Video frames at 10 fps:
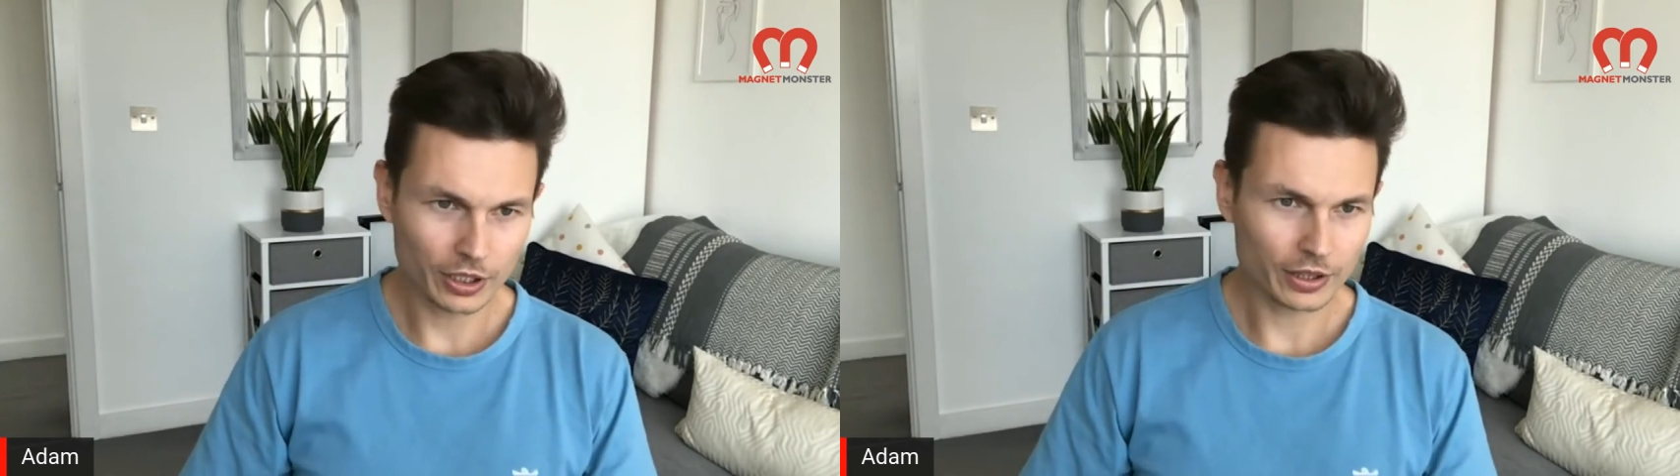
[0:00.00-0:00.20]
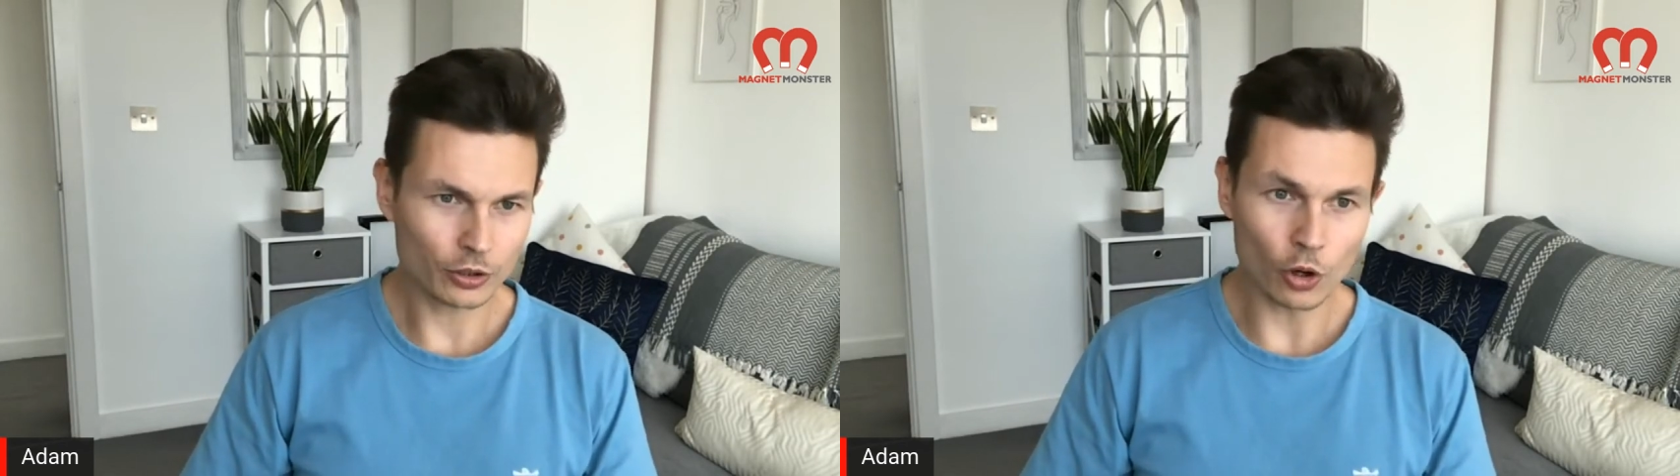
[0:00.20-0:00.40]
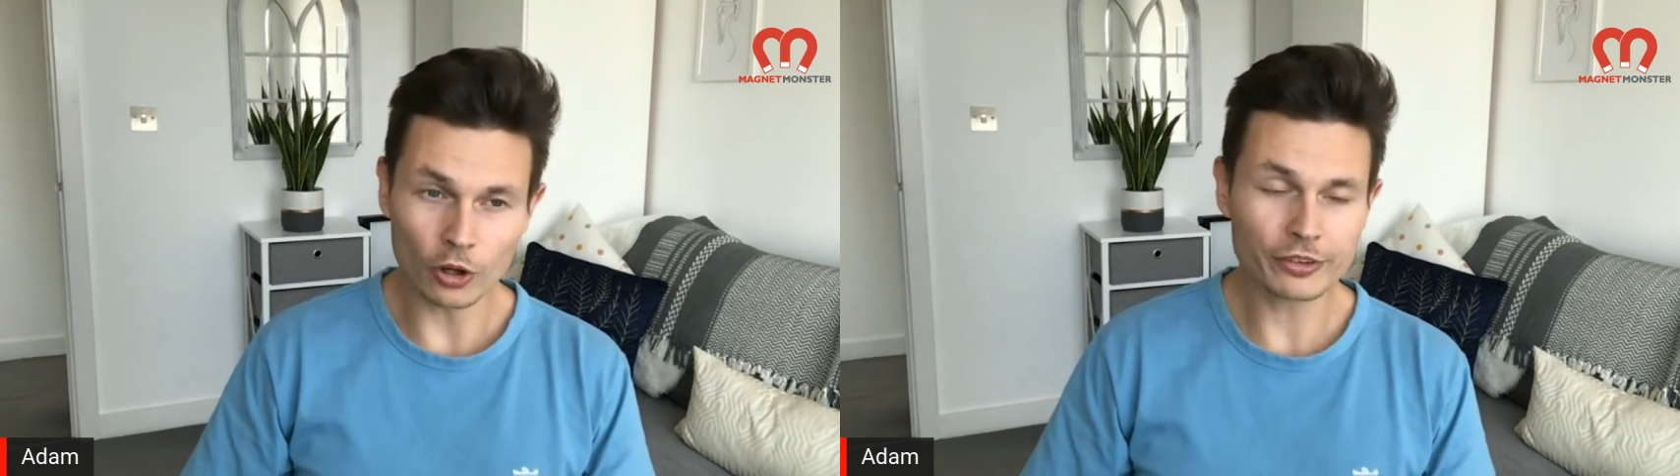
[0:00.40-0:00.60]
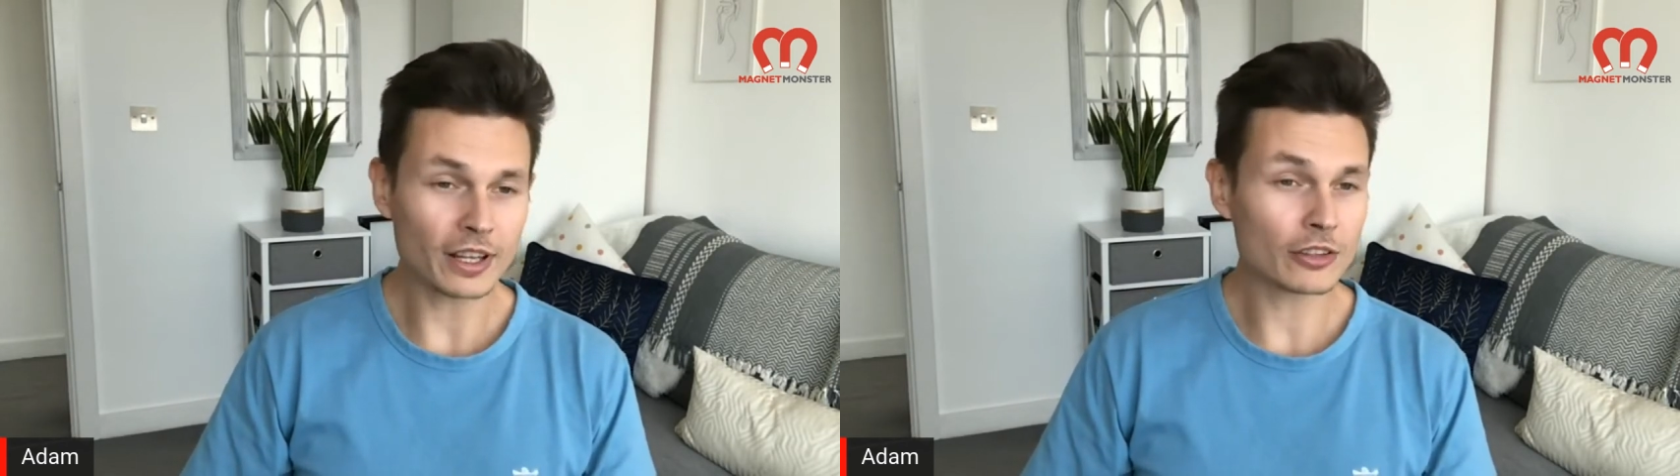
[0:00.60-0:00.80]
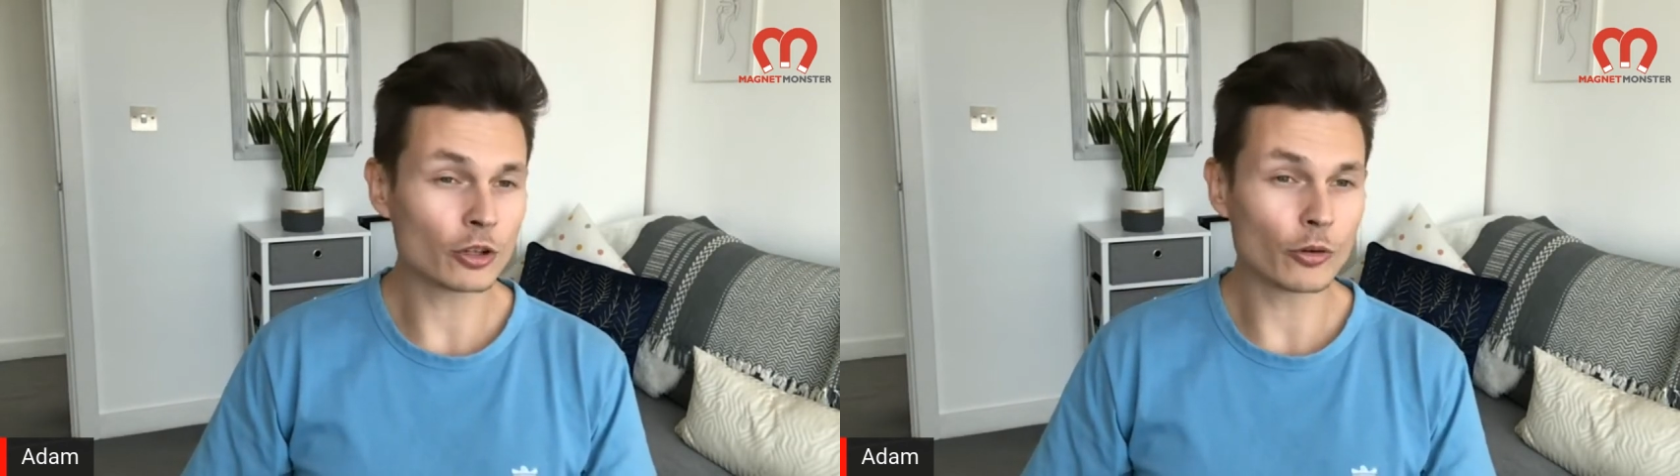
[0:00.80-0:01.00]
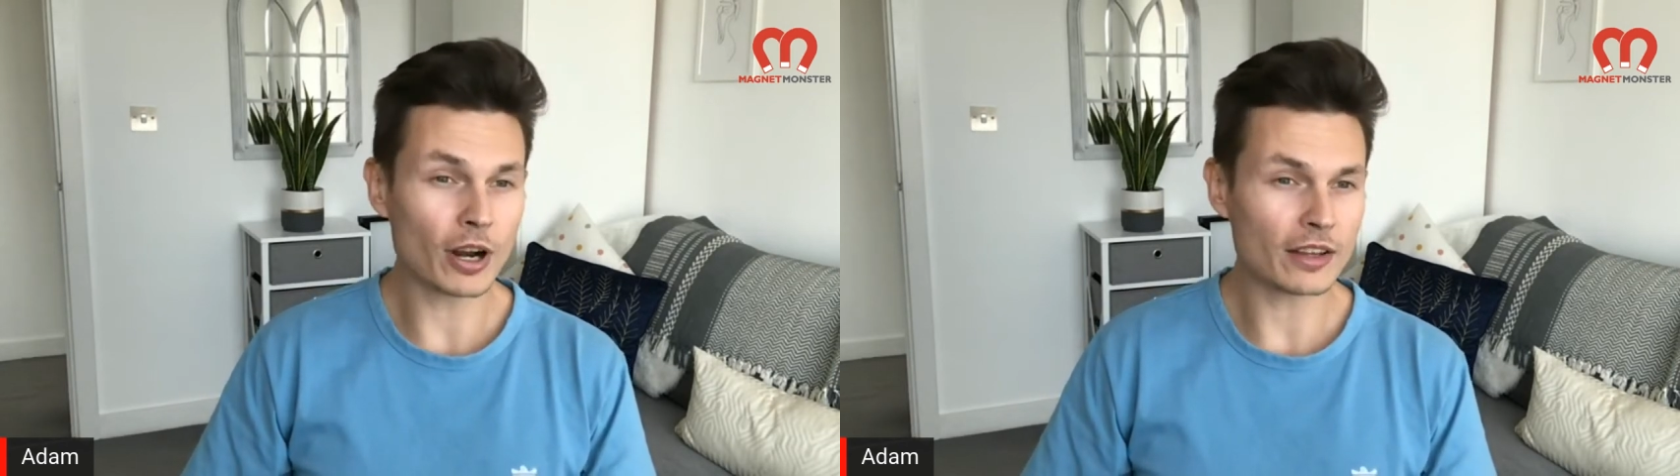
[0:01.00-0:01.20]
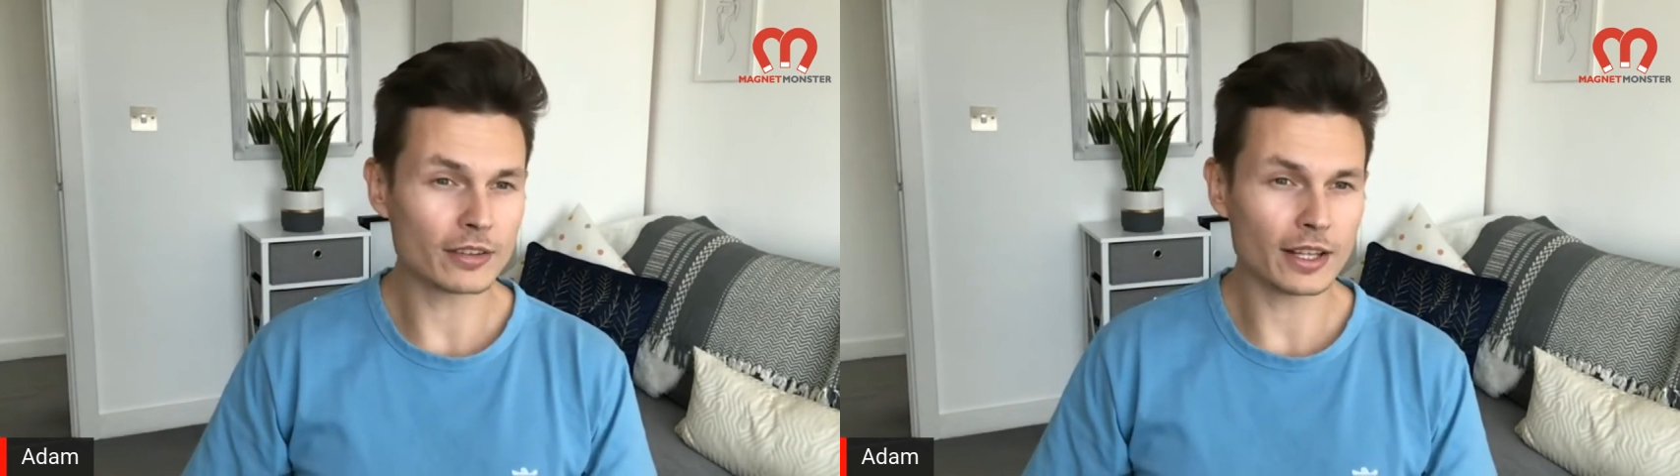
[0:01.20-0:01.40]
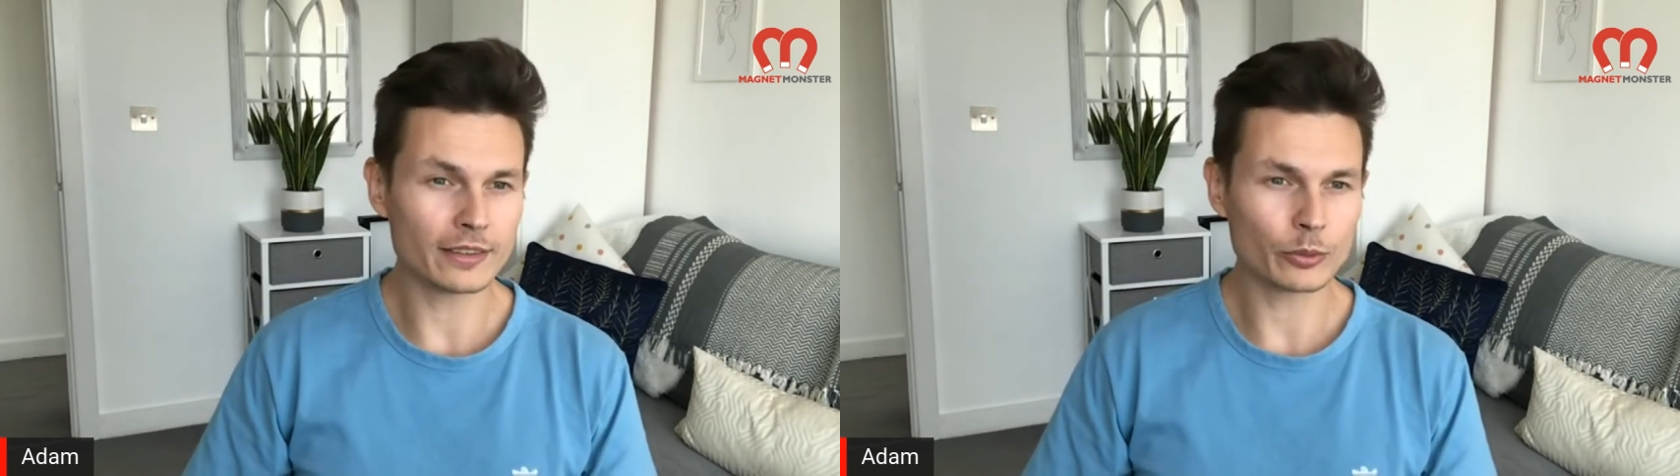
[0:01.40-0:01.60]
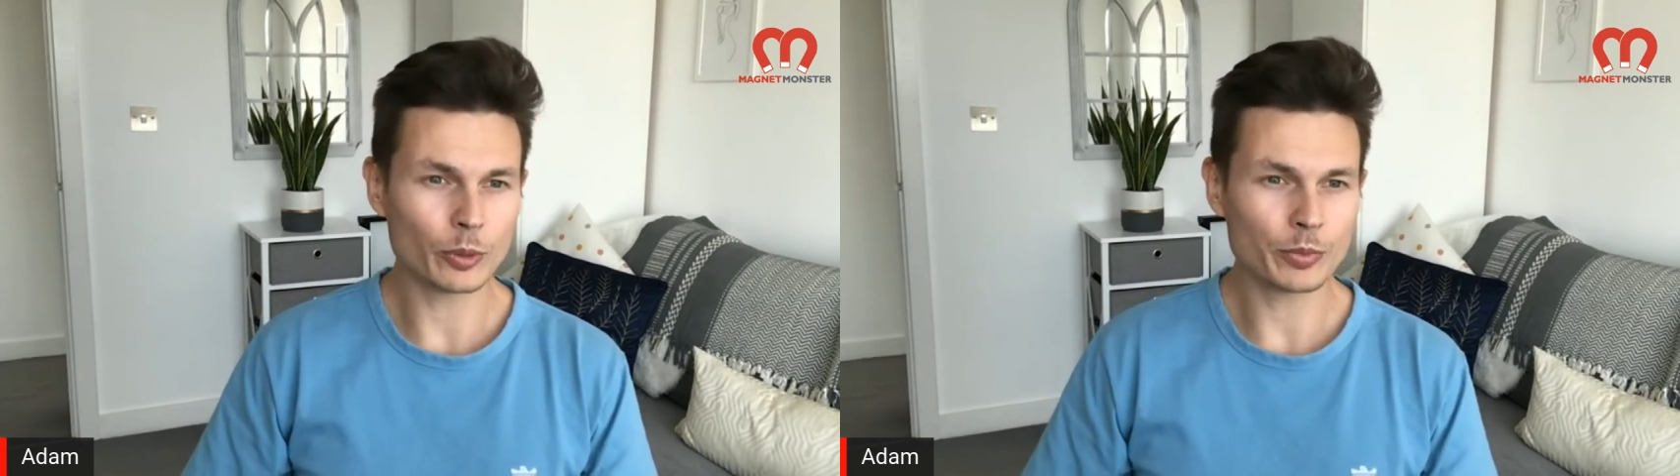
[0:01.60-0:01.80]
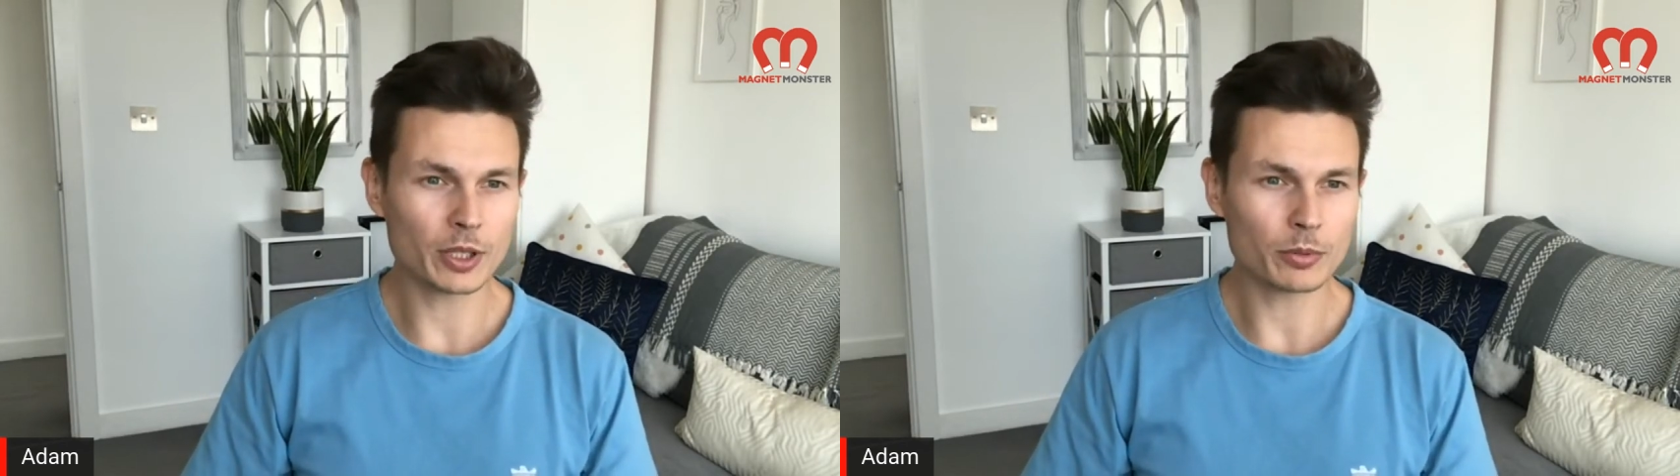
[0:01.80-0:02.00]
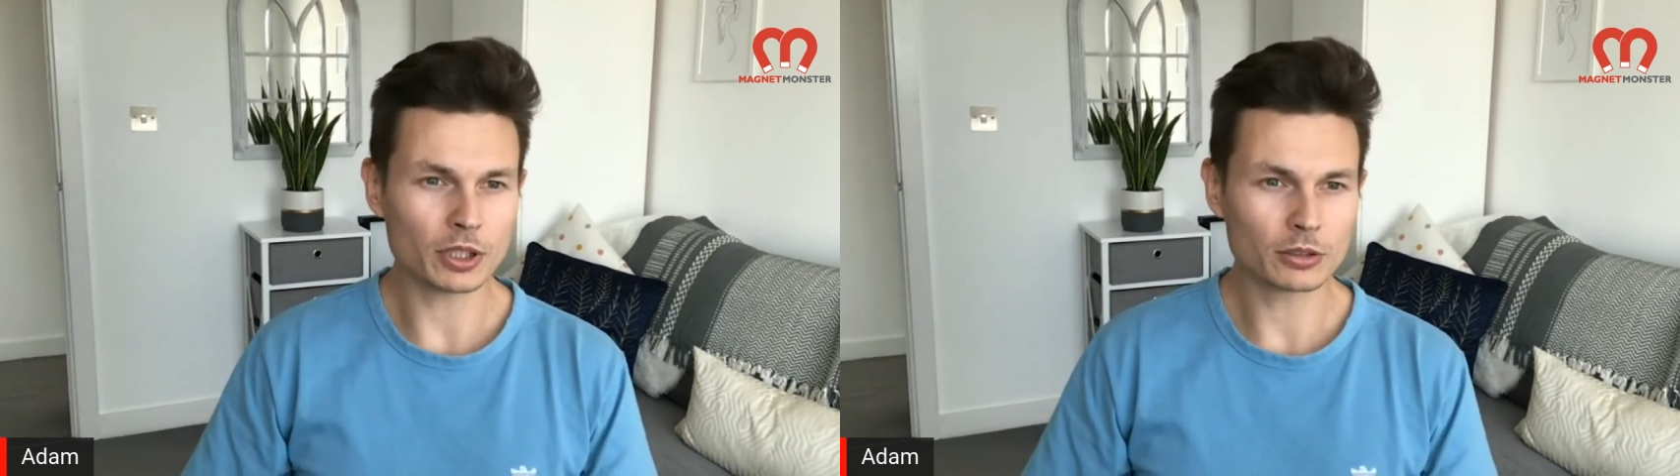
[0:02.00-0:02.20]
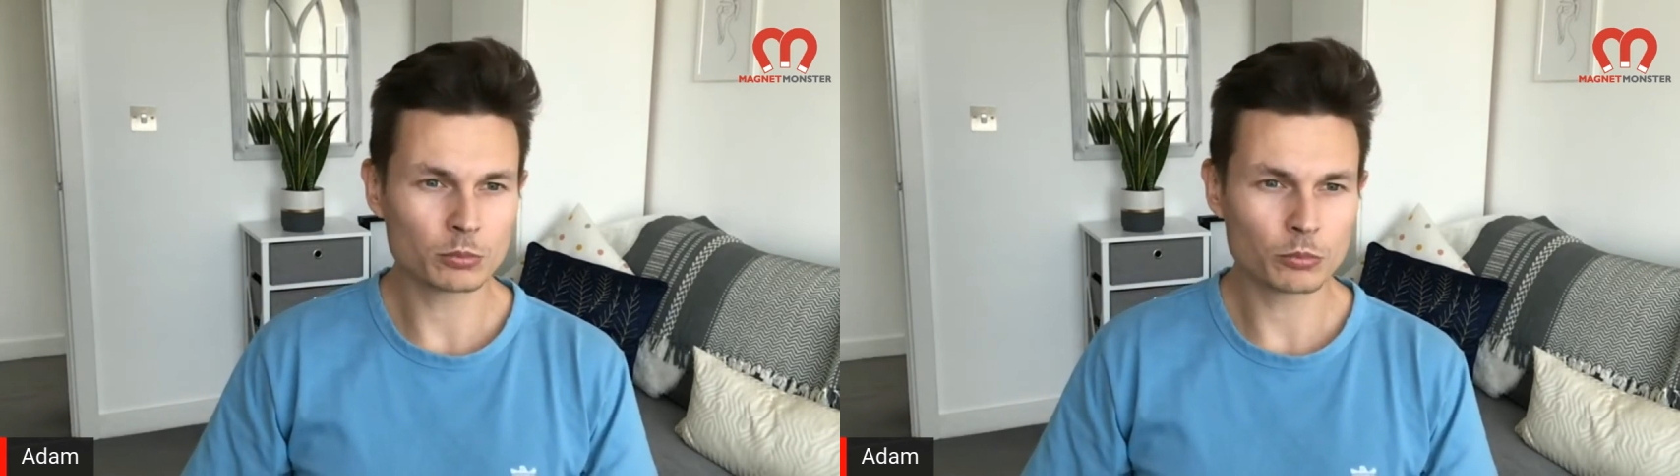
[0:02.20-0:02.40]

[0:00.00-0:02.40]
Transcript: the content's not resonating with people.